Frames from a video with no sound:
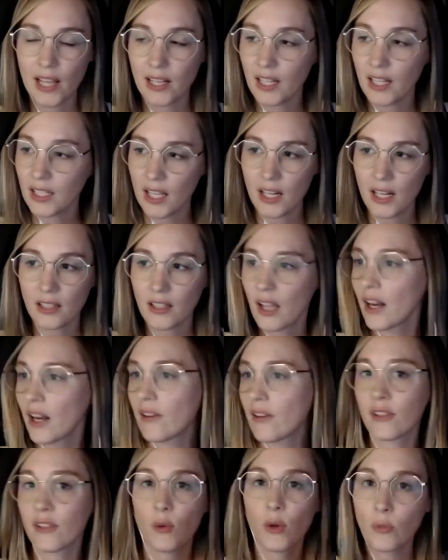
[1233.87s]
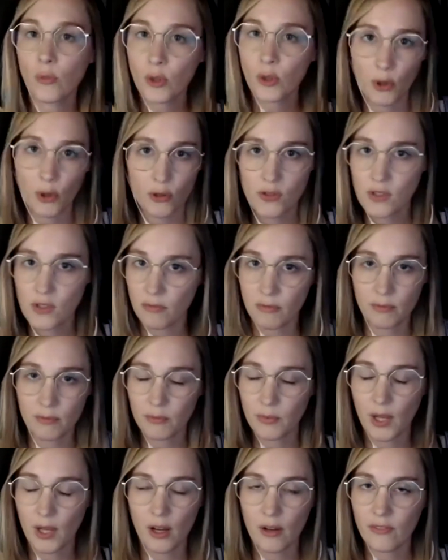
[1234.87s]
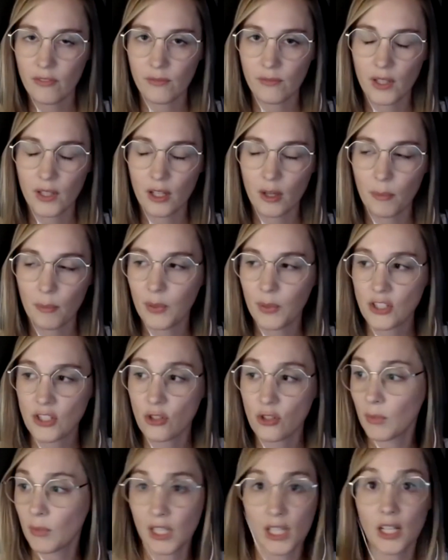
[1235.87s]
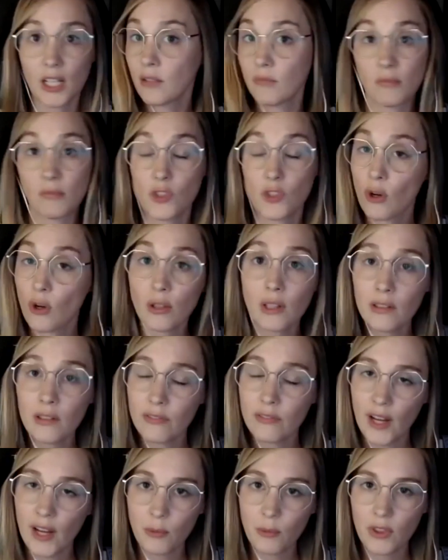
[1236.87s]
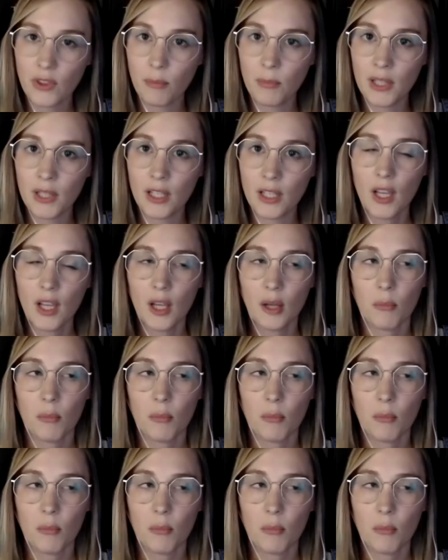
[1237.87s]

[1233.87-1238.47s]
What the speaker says: And I get it. Not everyone would post a picture in bikini. Totally fine with me.